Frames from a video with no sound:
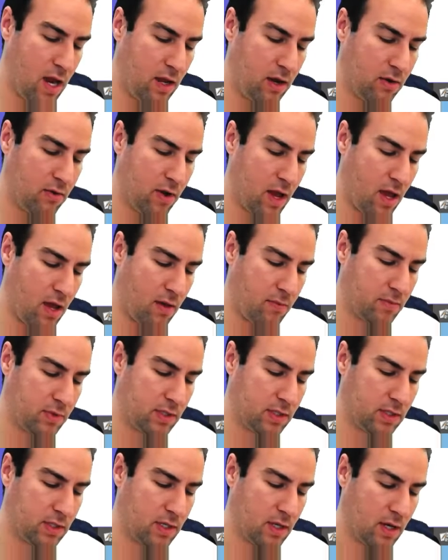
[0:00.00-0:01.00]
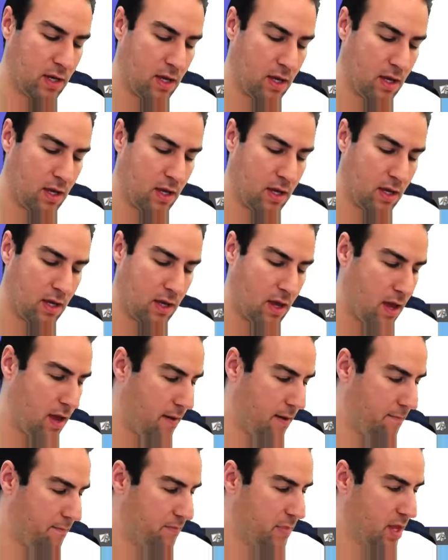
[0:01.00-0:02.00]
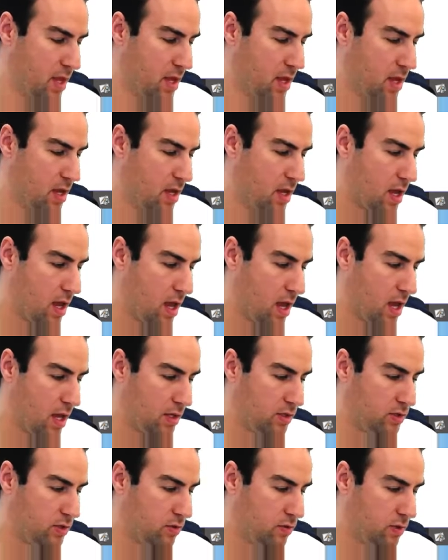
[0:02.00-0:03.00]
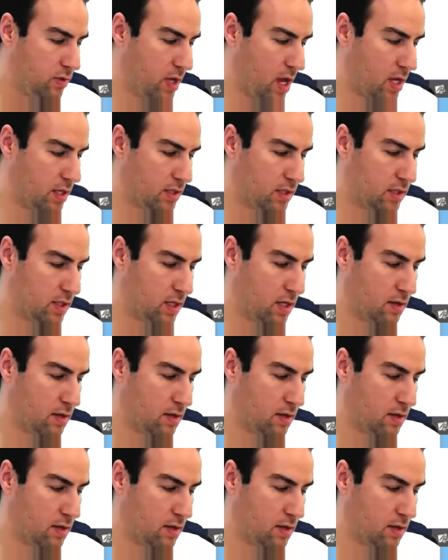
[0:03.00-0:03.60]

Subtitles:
grams, okay, and you get